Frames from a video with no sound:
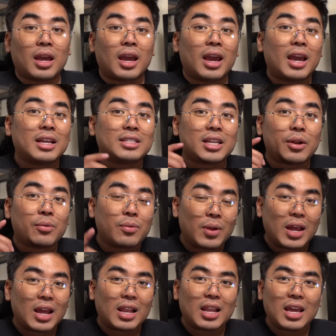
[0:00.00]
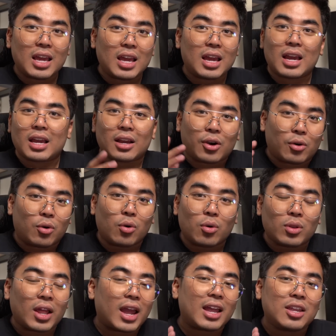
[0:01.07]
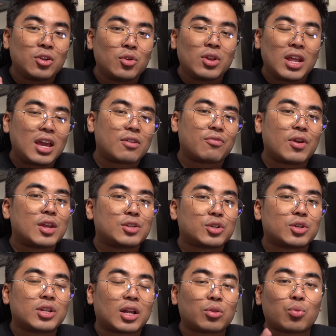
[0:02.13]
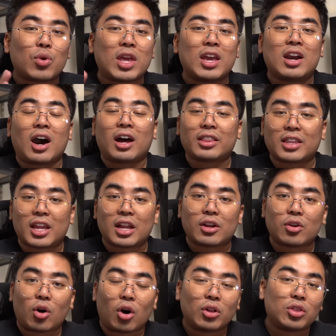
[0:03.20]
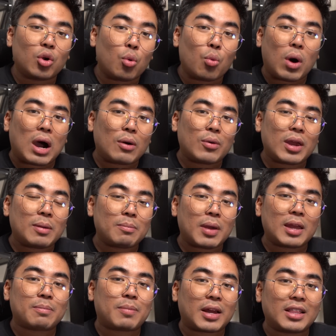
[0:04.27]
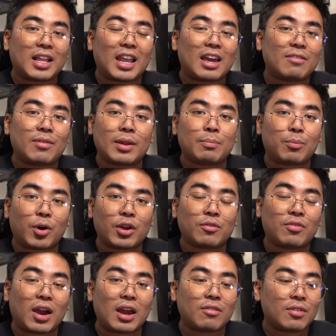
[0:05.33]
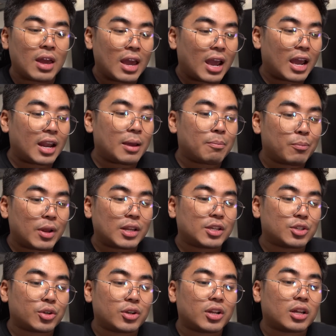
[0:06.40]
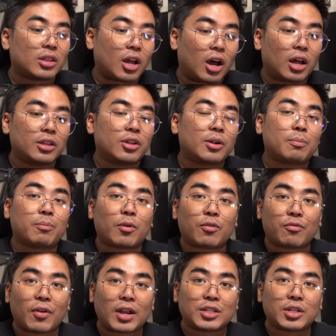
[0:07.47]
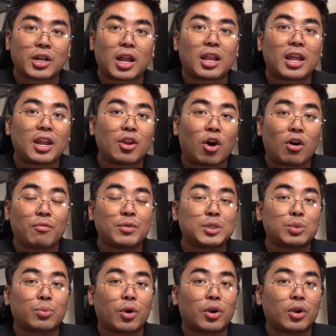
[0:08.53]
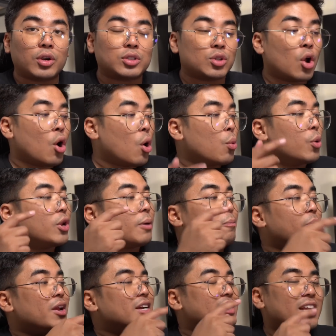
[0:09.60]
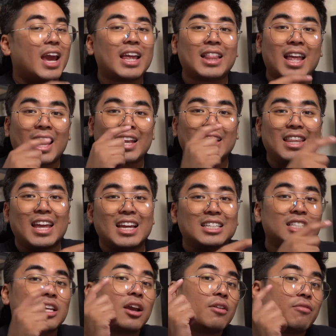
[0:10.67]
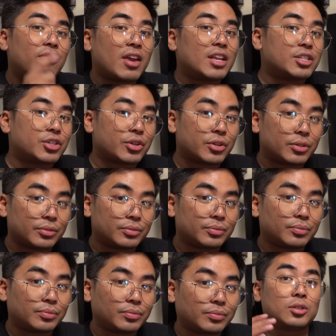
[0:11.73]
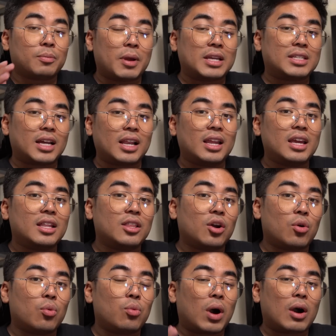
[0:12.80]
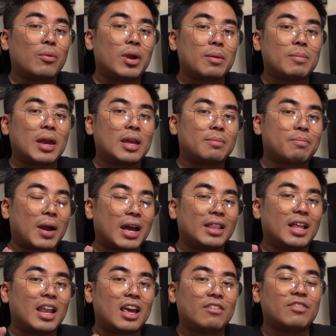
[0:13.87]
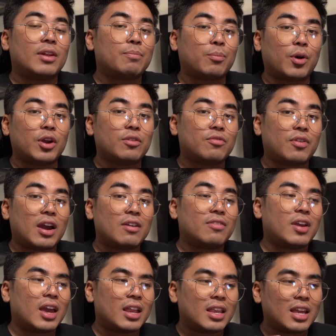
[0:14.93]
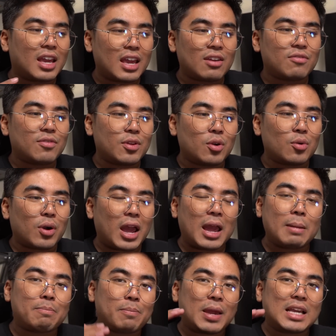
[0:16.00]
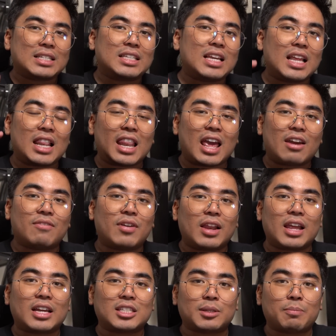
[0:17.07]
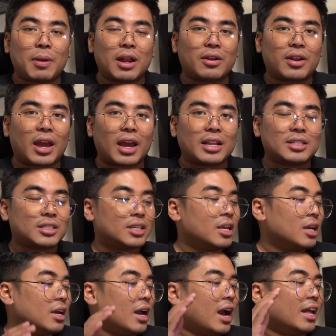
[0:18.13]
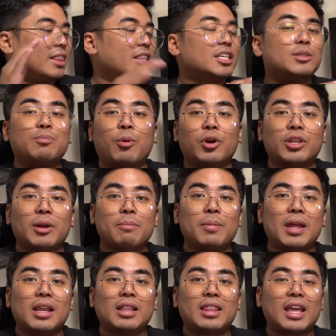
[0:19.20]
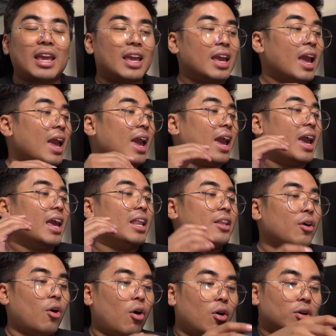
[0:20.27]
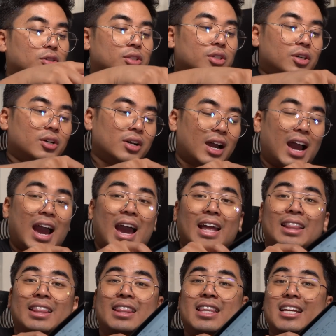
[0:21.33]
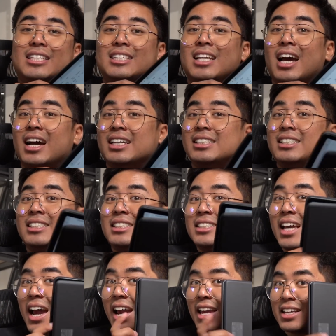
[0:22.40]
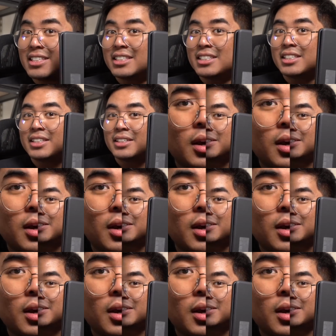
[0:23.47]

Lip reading: It's a really cool and unique feature that we got here on the HUAWEI Matepad 11.5, and I'm pretty sure that other professional and office workers would appreciate this feature. So basically, the HUAWEI Matepad 11.5 can give you a PC level experience at this portability and also at this size.